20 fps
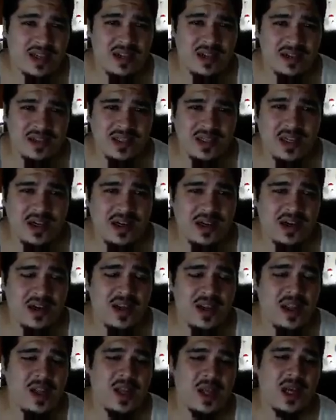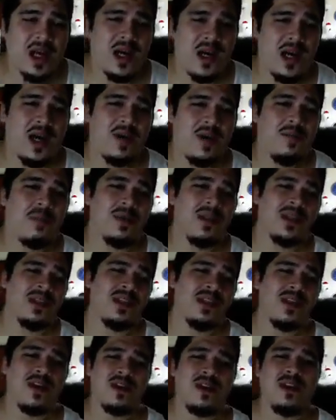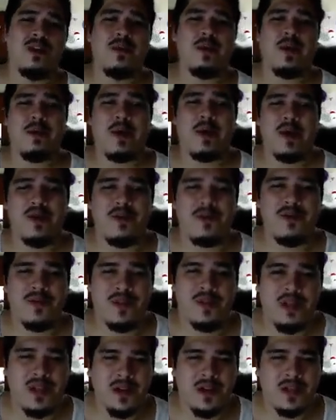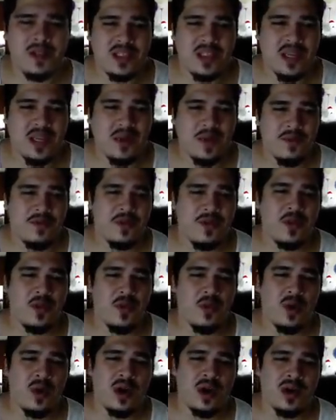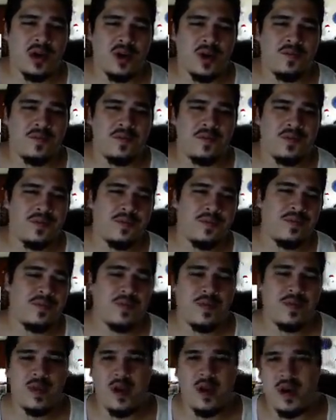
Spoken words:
here. But let's talk a little bit about setting up food and water. Alright,